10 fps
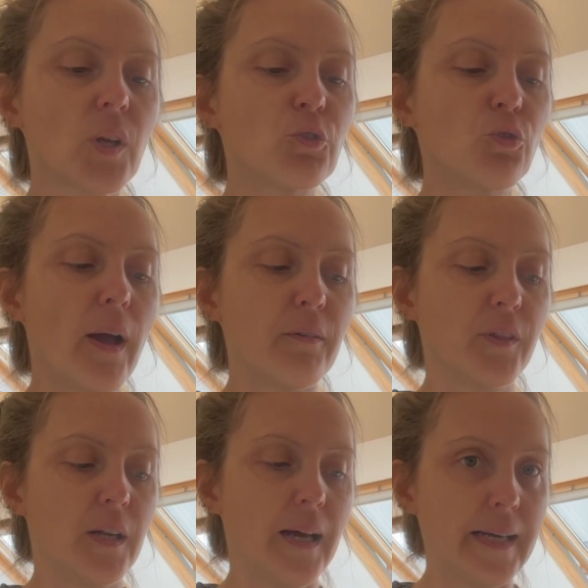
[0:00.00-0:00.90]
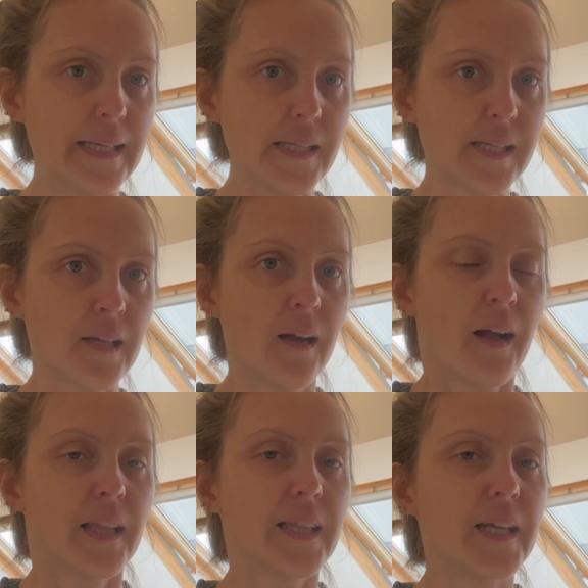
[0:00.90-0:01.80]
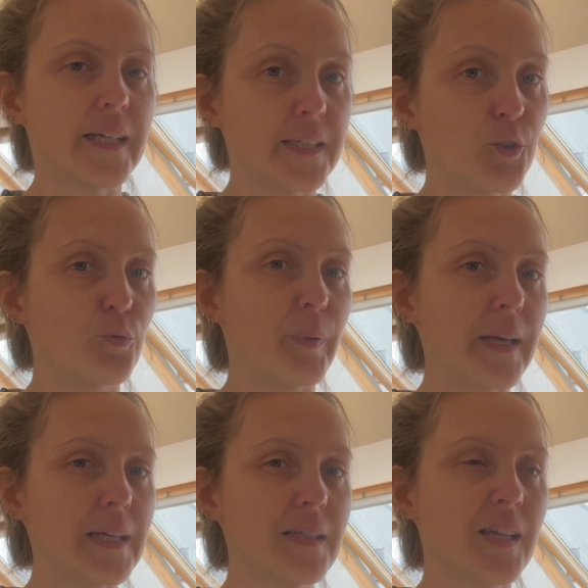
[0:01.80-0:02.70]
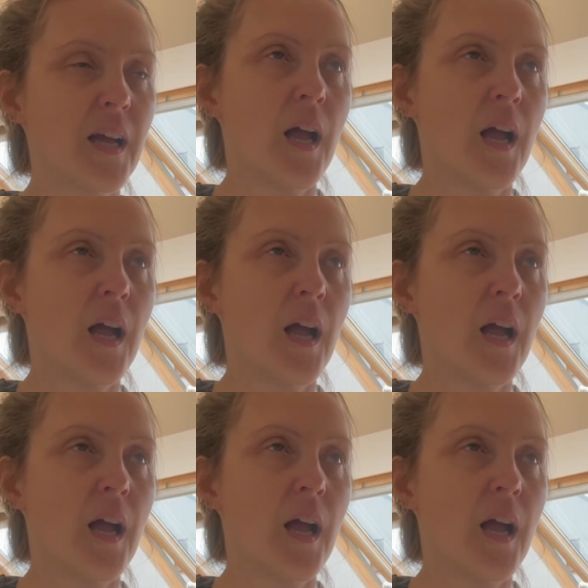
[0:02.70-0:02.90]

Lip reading: to have the lines that I need to paint.